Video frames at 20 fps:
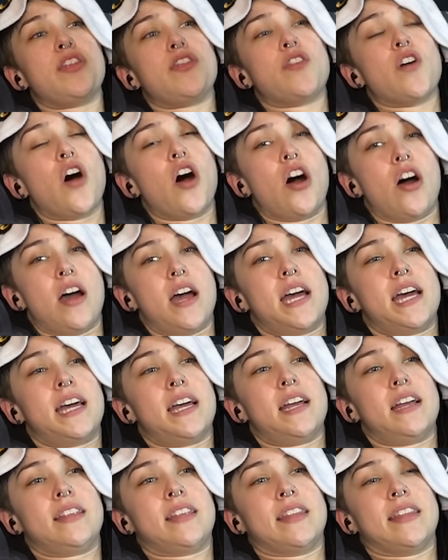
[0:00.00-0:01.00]

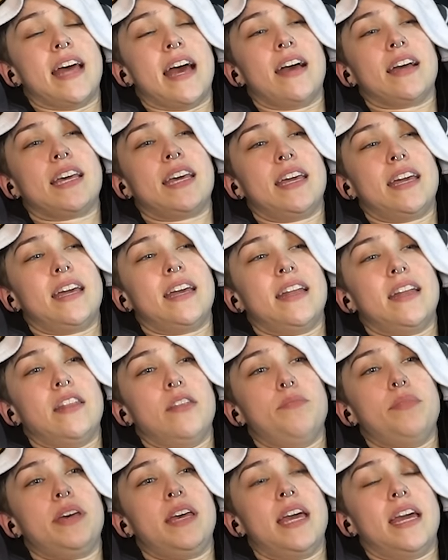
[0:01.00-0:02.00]
thought that that kid in
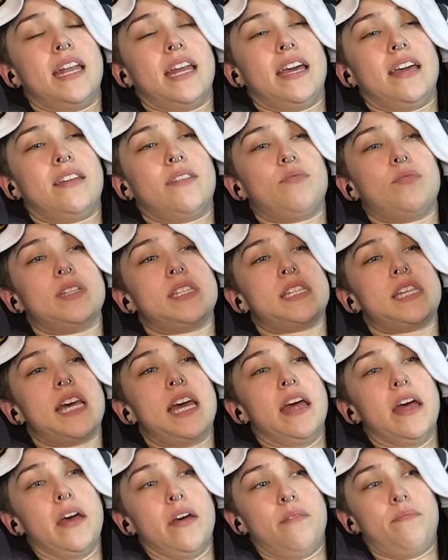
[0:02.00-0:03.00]
the beginning was
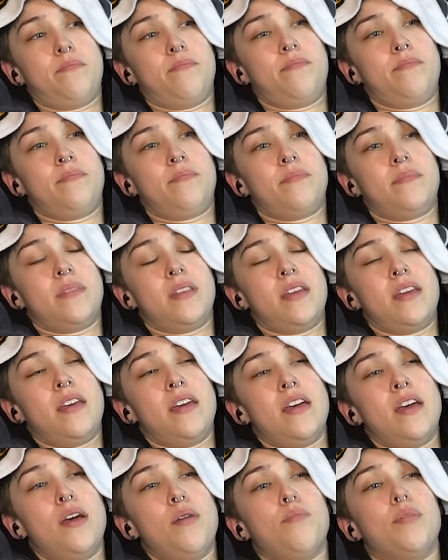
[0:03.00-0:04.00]
him,
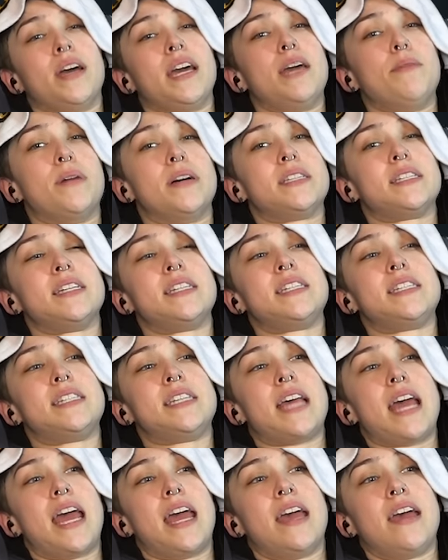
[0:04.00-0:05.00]
but he must have
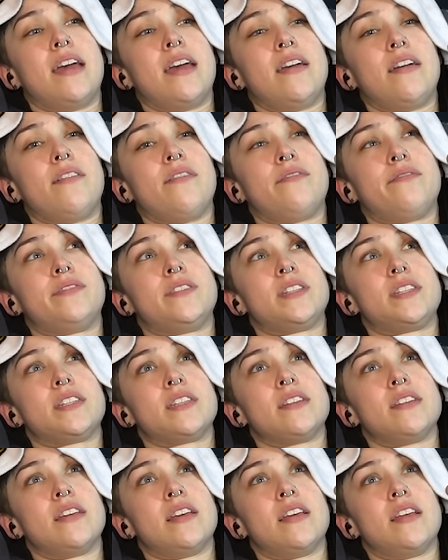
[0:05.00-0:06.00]

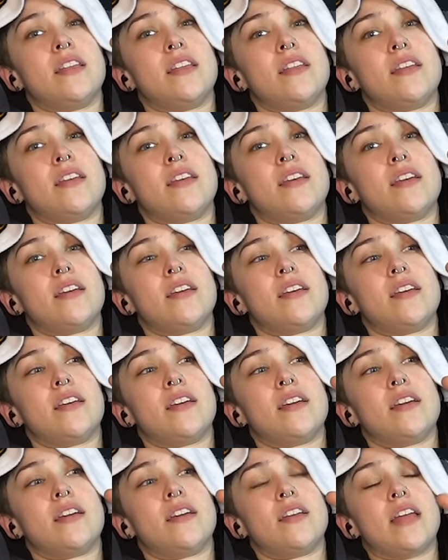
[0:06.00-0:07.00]
saved,
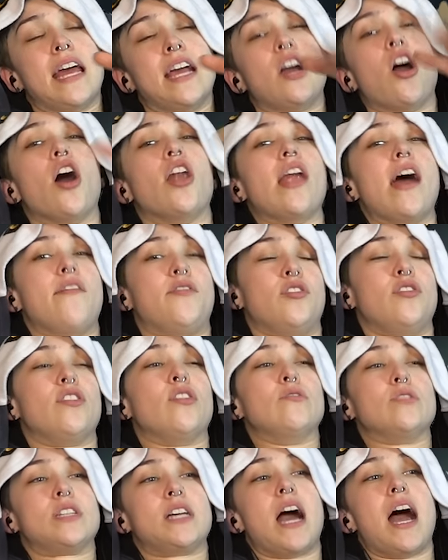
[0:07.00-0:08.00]
like, gone after
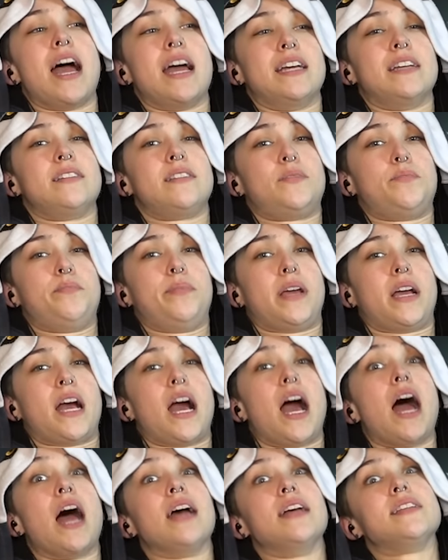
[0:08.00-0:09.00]
those guys
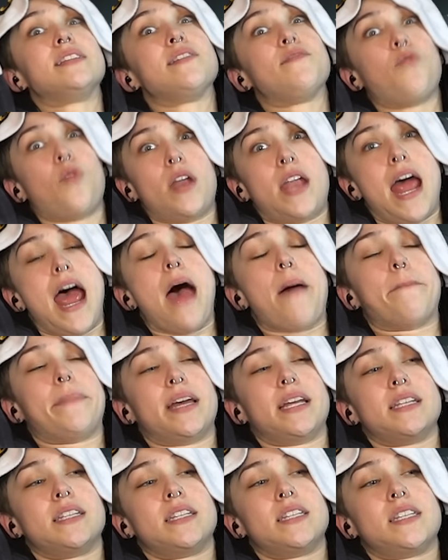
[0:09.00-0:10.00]
because of what
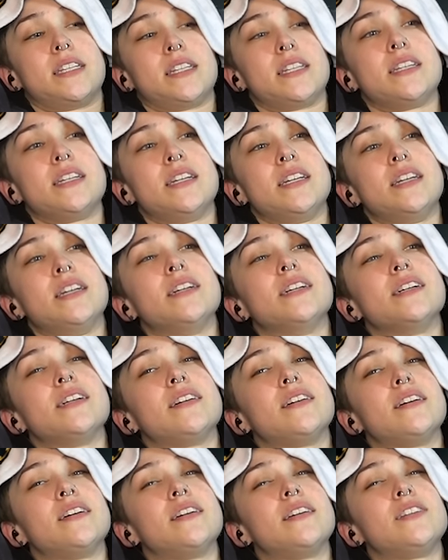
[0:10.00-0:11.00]
happened
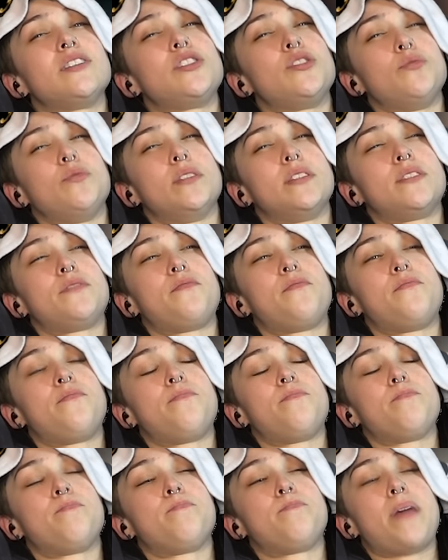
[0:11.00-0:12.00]
to his
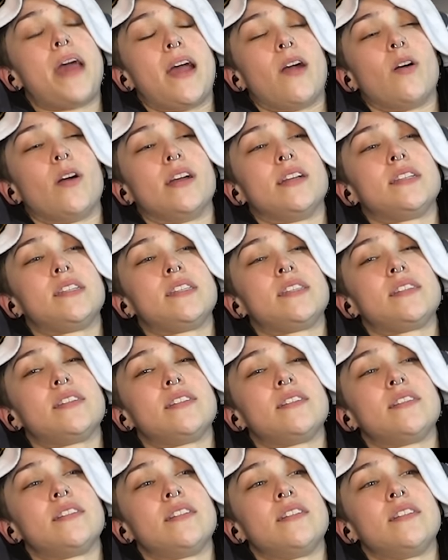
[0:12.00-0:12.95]
parents.